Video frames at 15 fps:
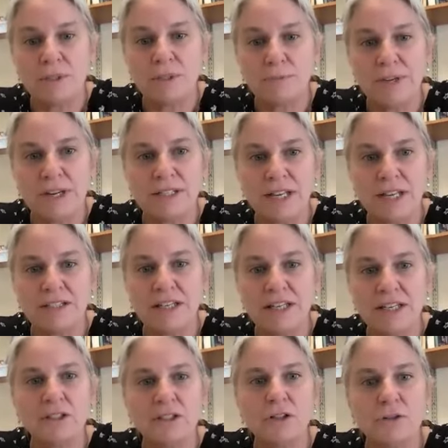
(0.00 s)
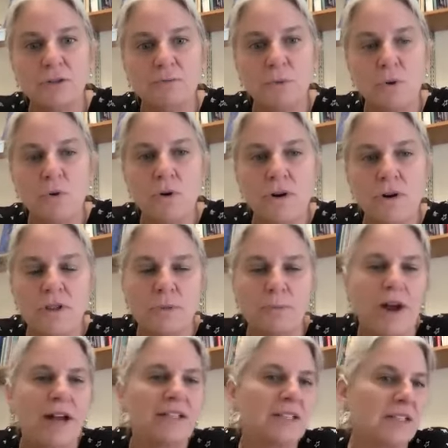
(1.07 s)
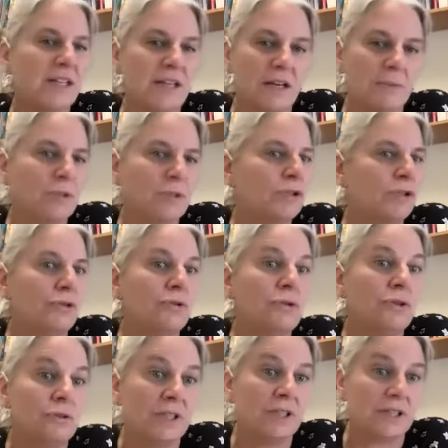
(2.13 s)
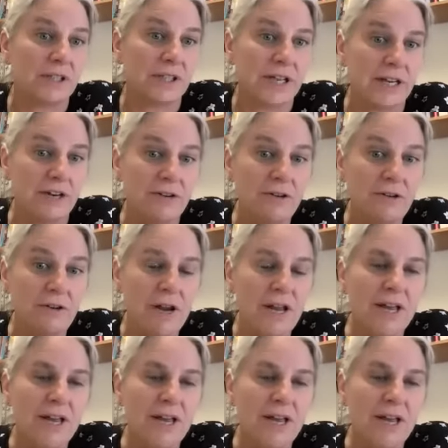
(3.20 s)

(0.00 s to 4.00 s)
because as kids learn more, the practice that comes 2 units later